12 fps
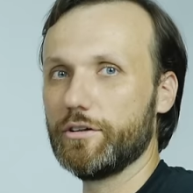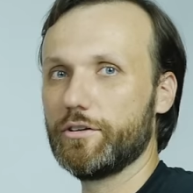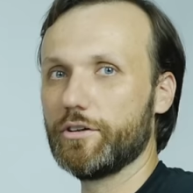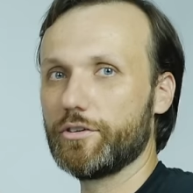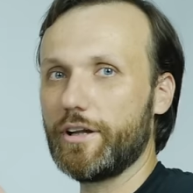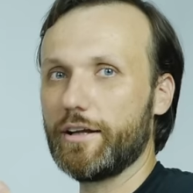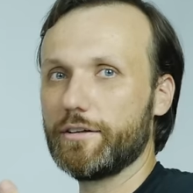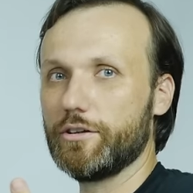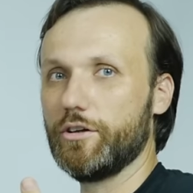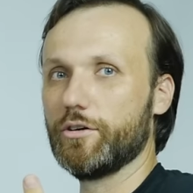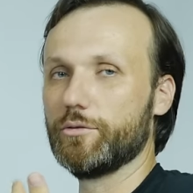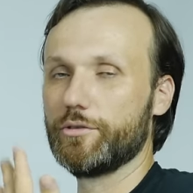It does not,
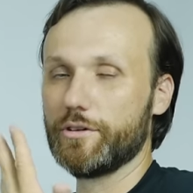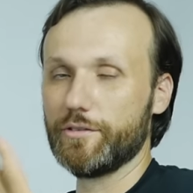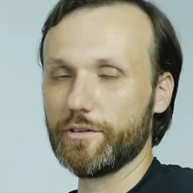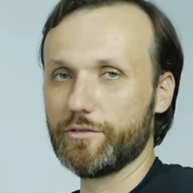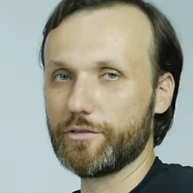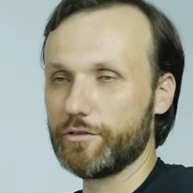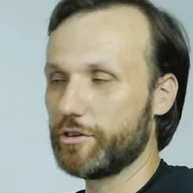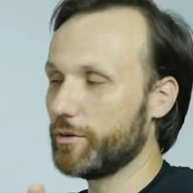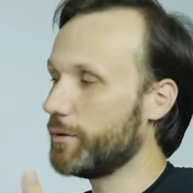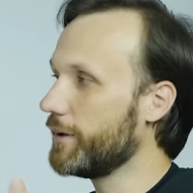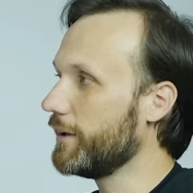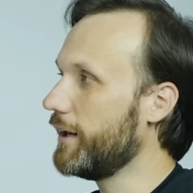you know,
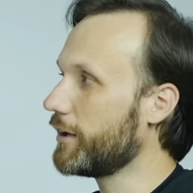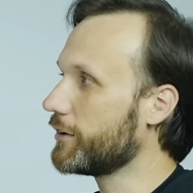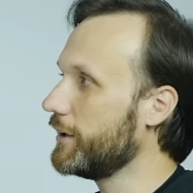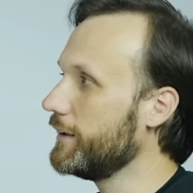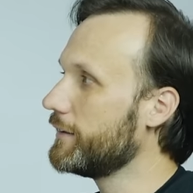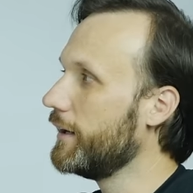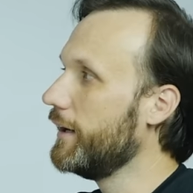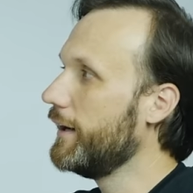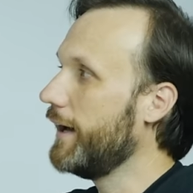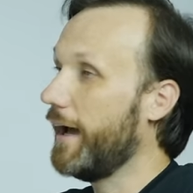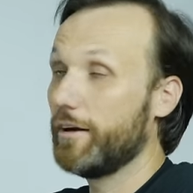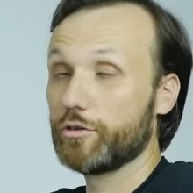generate a lot of heat
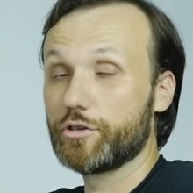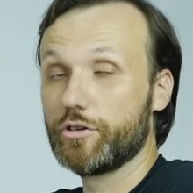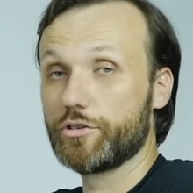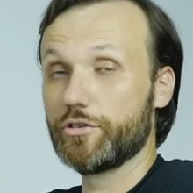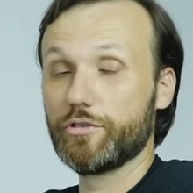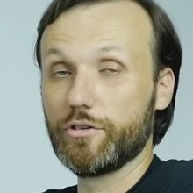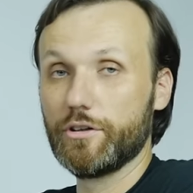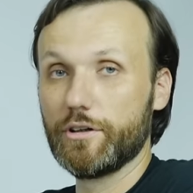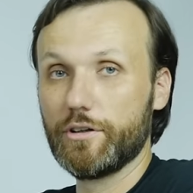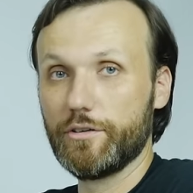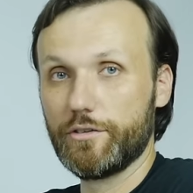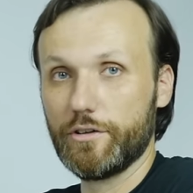and also doesn't
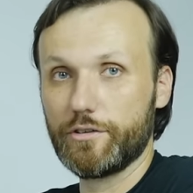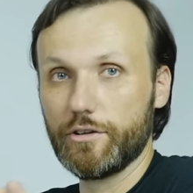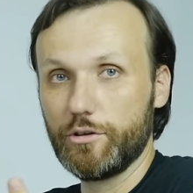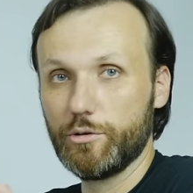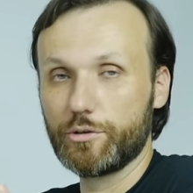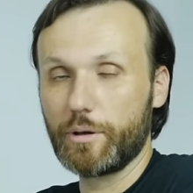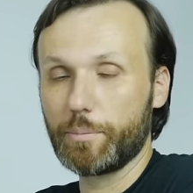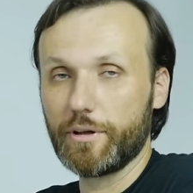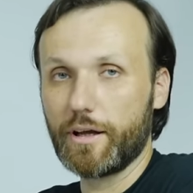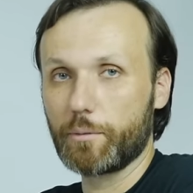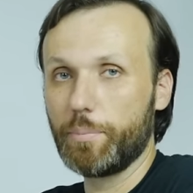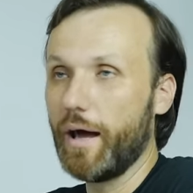use up a
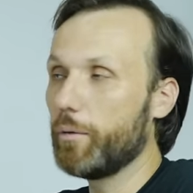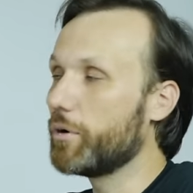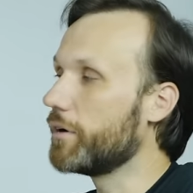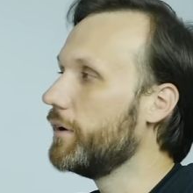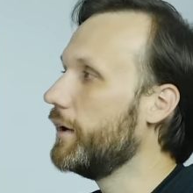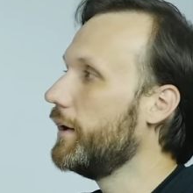lot of power.